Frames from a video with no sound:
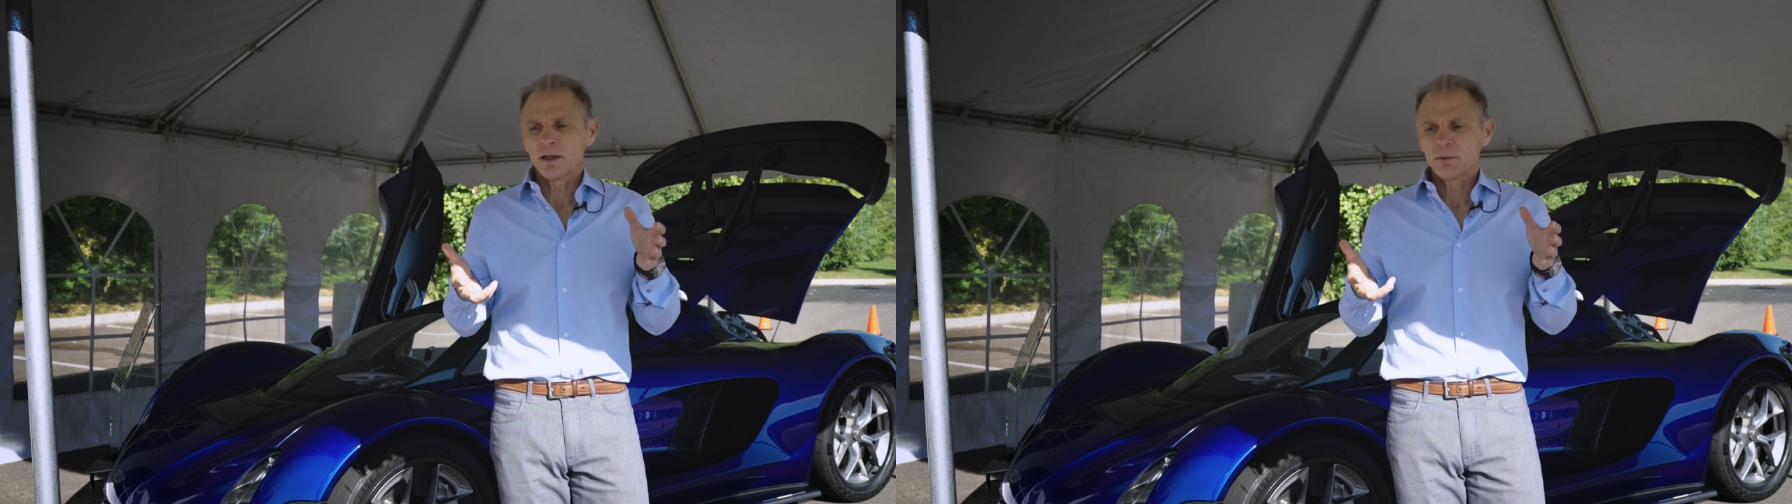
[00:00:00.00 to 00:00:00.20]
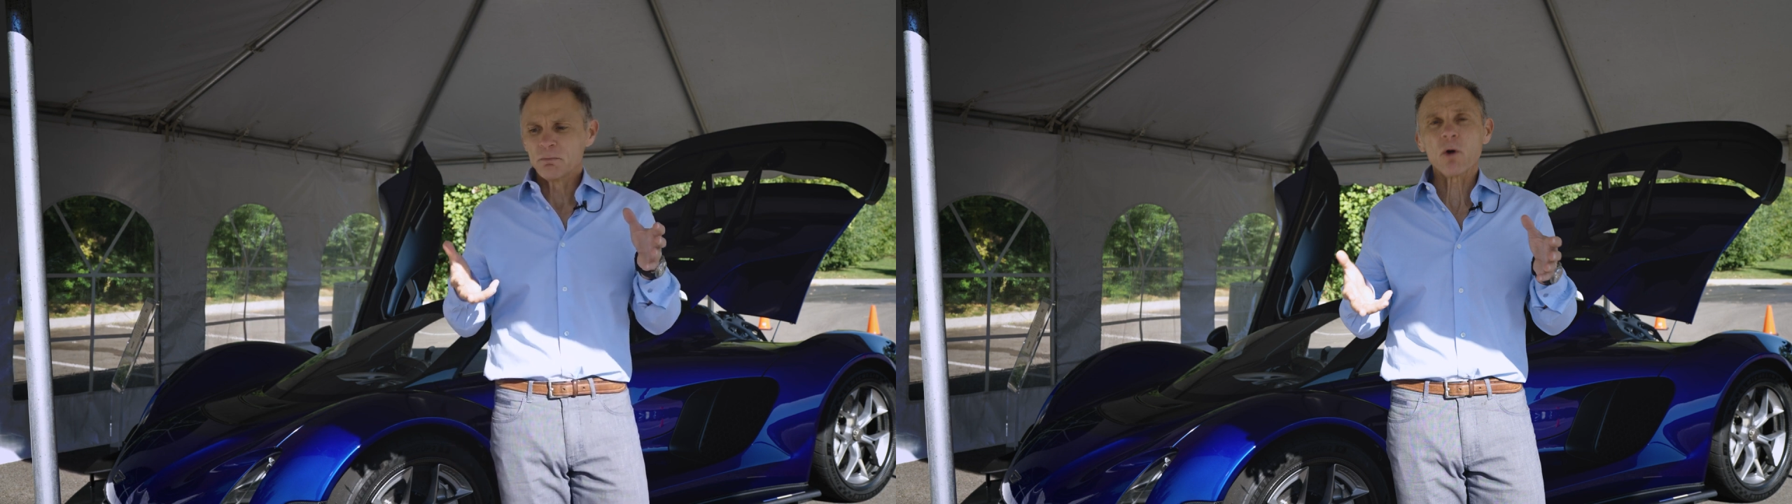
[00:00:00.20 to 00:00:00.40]

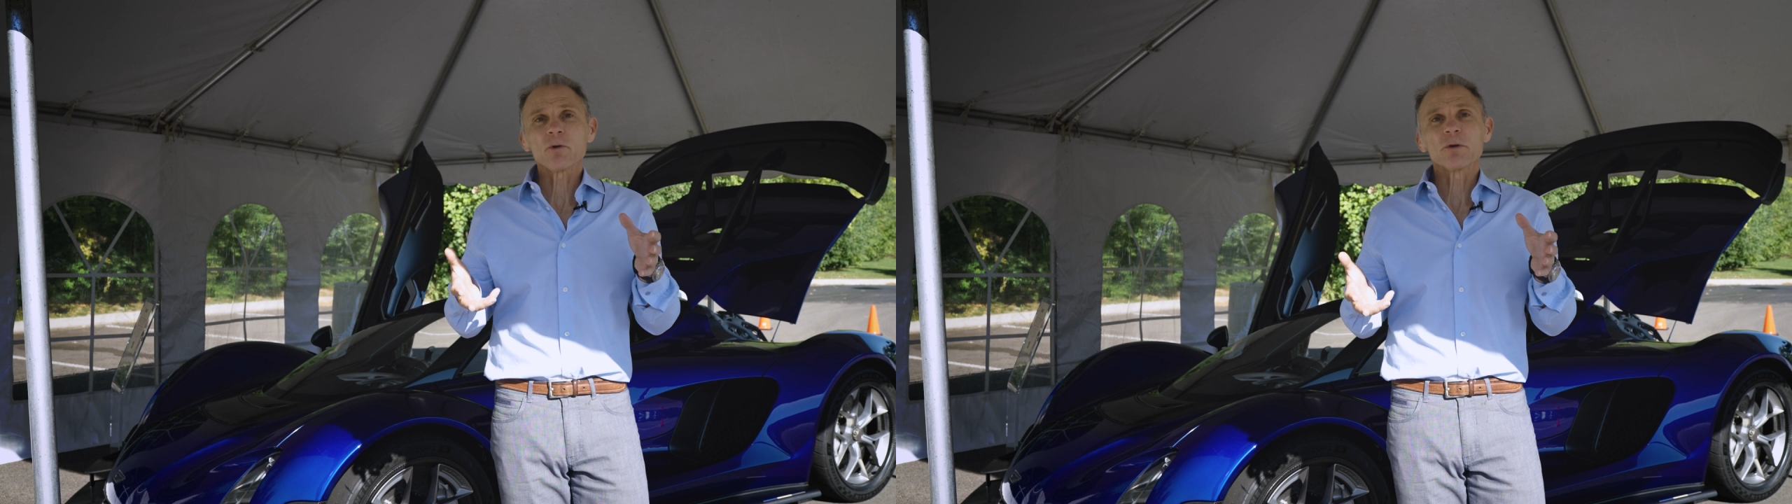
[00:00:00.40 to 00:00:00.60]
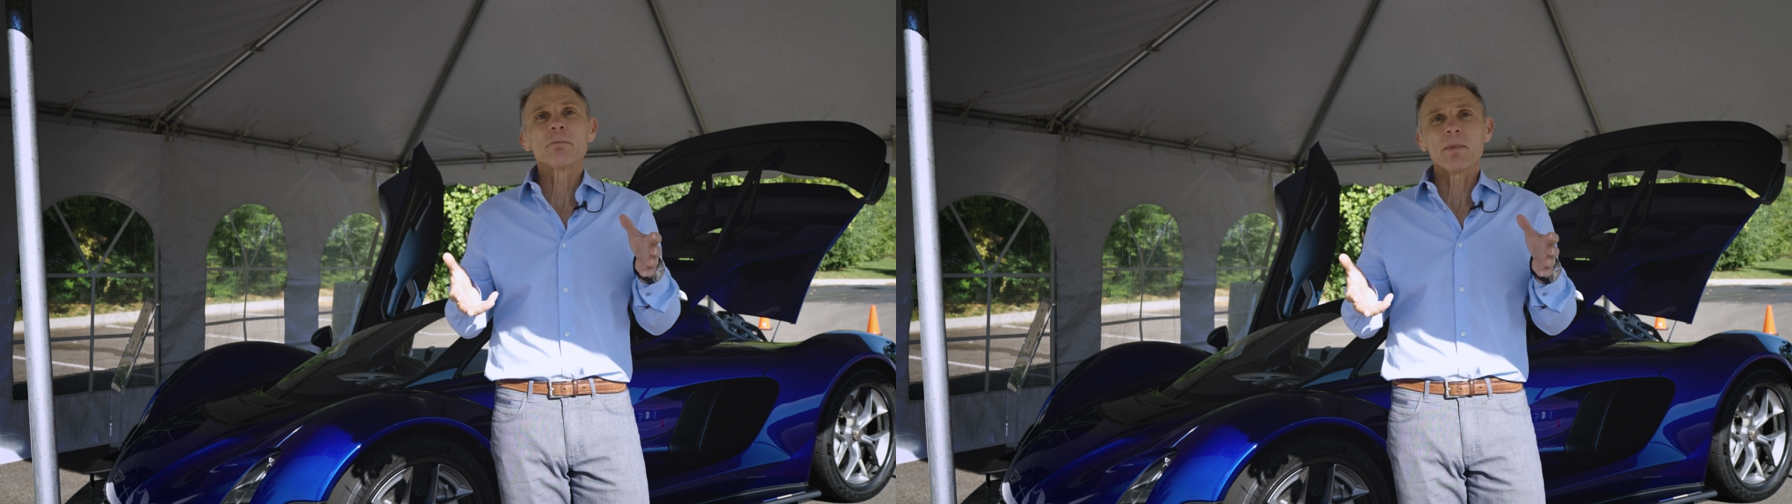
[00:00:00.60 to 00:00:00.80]

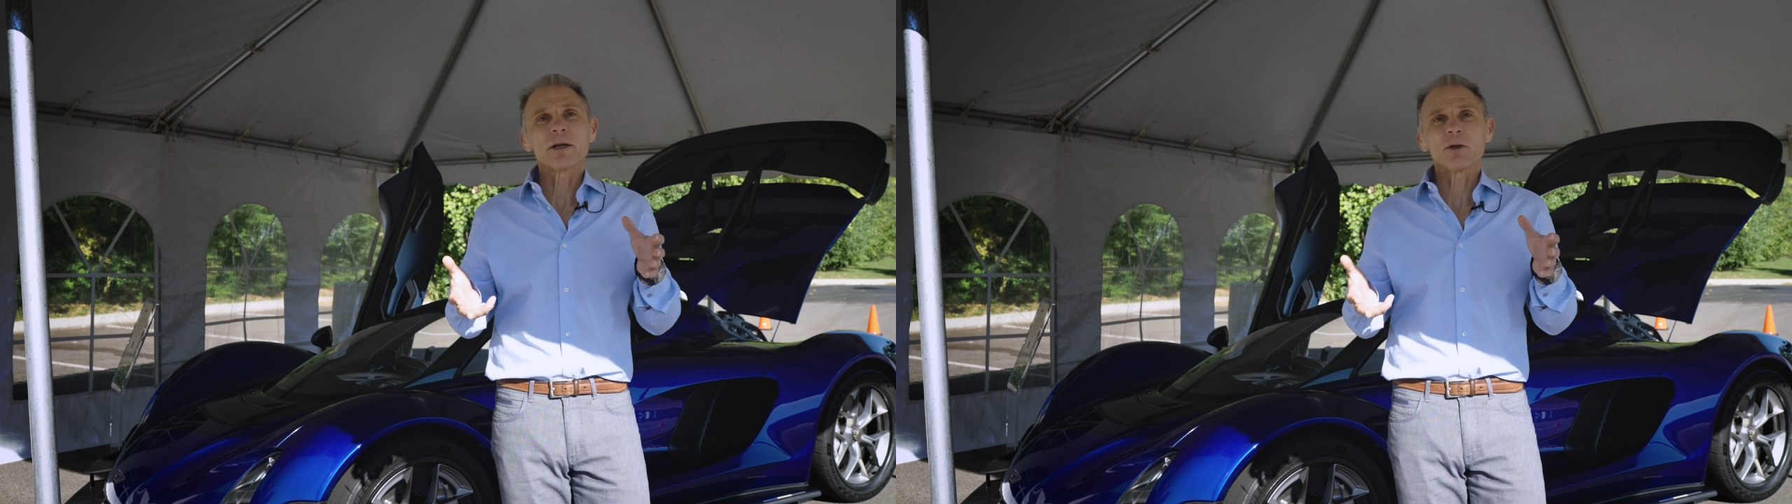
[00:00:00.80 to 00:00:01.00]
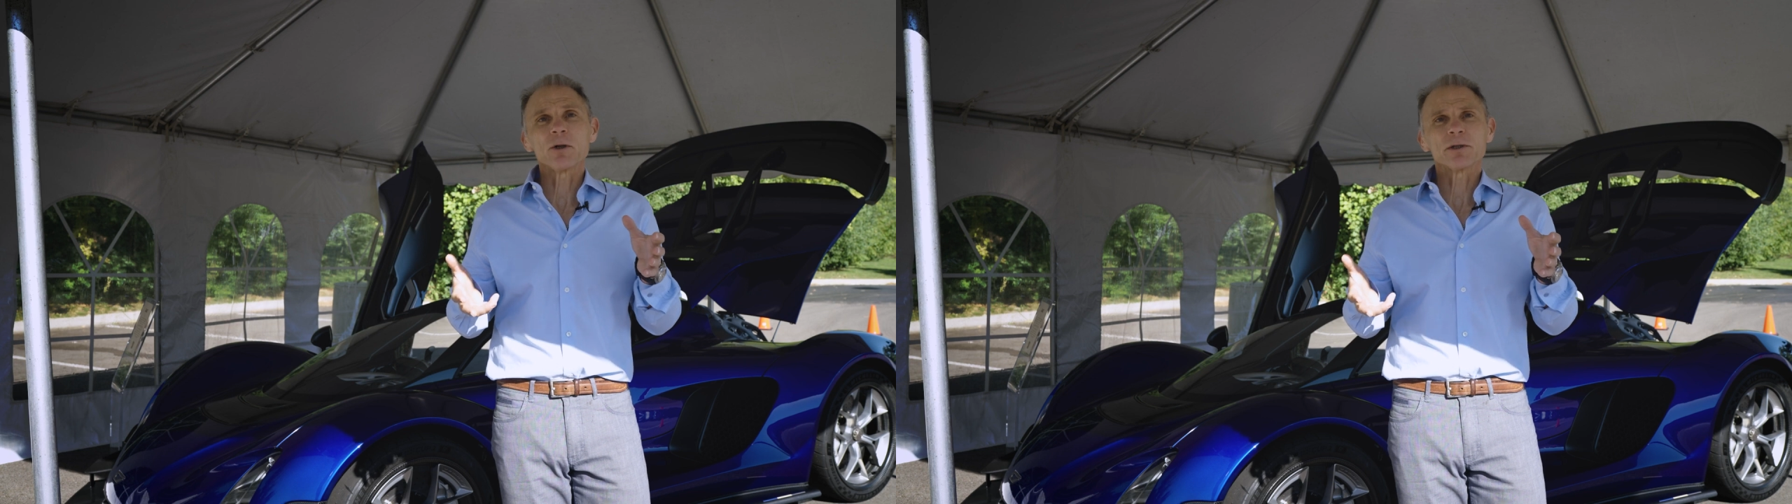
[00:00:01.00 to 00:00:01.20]
molten
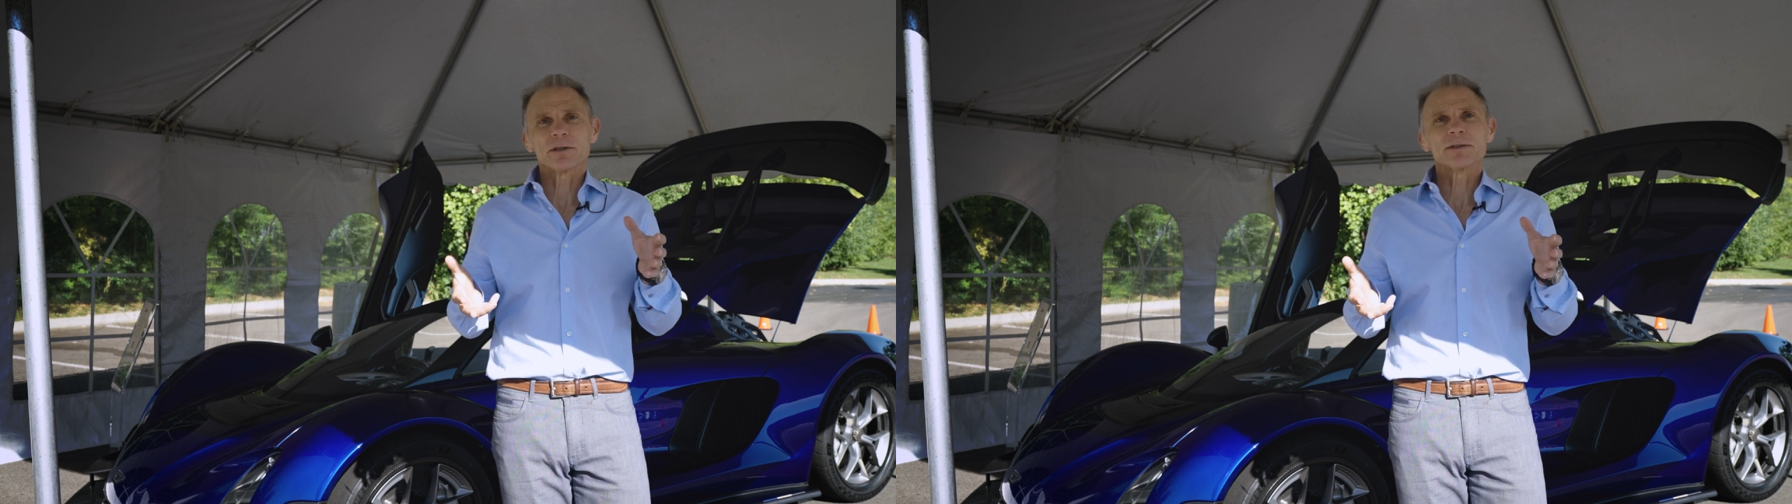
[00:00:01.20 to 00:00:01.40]
metal